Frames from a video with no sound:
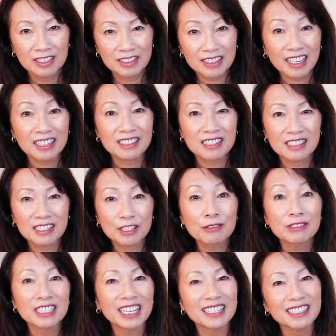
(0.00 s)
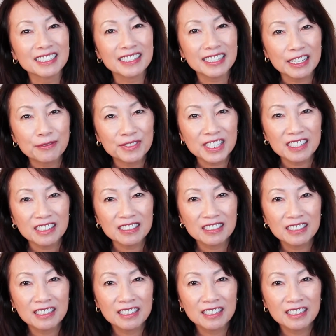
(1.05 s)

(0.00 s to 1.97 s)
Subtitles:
That's creating safety.